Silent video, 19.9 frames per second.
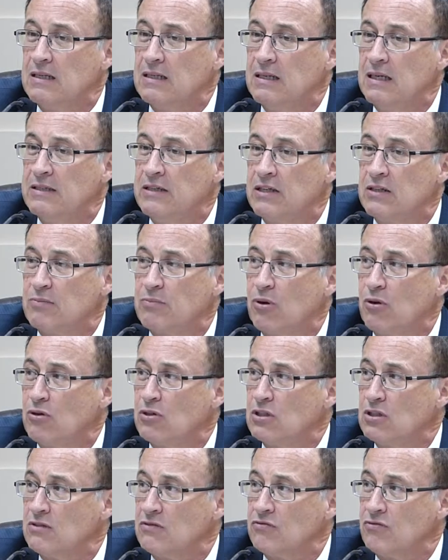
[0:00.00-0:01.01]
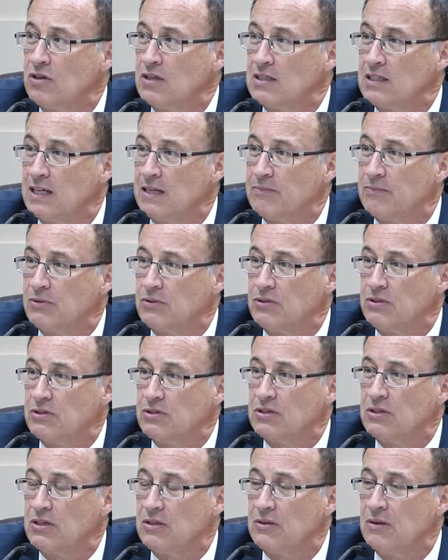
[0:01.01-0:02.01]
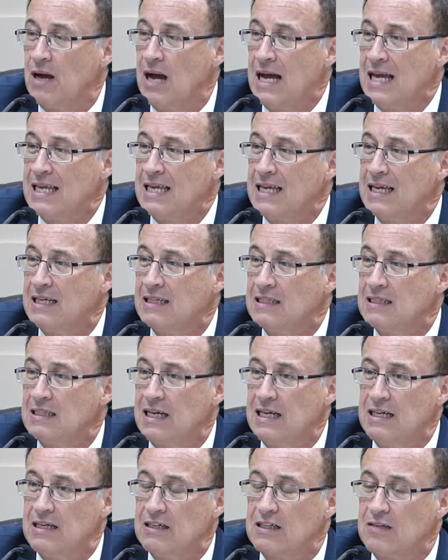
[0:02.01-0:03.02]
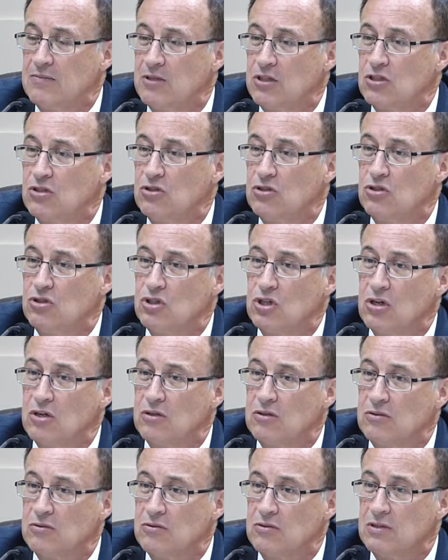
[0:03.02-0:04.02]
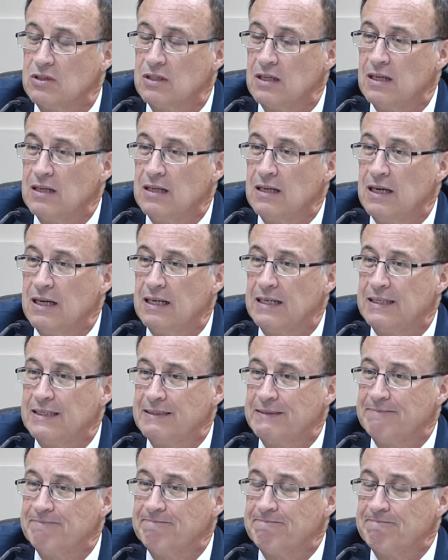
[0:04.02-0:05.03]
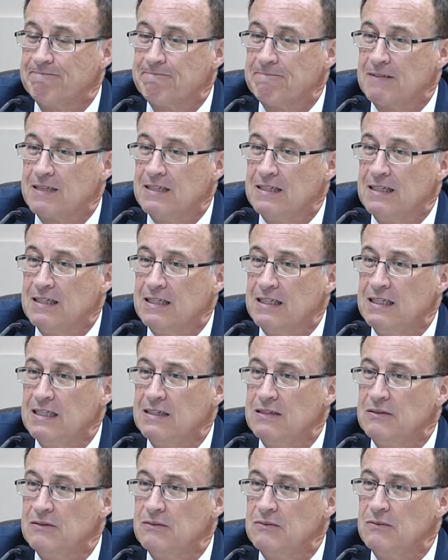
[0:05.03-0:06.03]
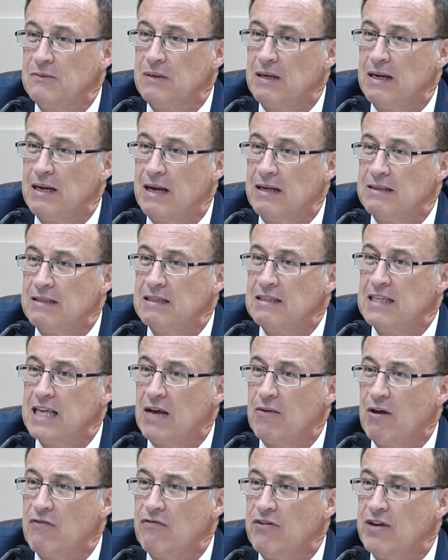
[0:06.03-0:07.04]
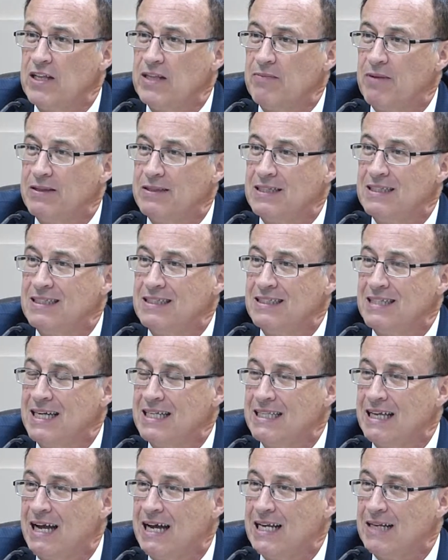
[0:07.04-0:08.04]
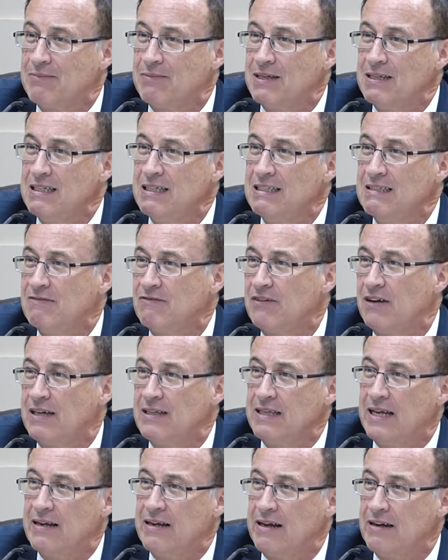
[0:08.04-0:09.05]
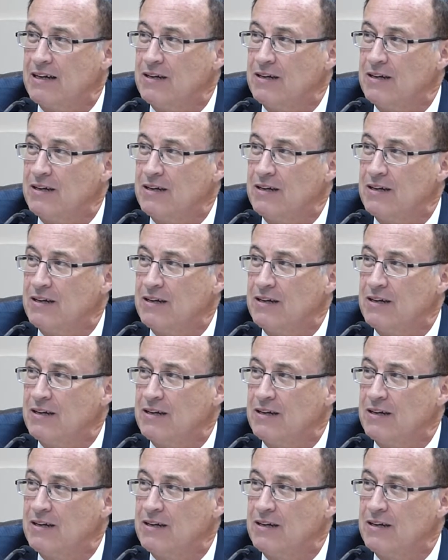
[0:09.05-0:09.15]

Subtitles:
another person, for example. So I can't say to Commissioner Jones, you know, this is how I feel about this agenda item. Can you find out how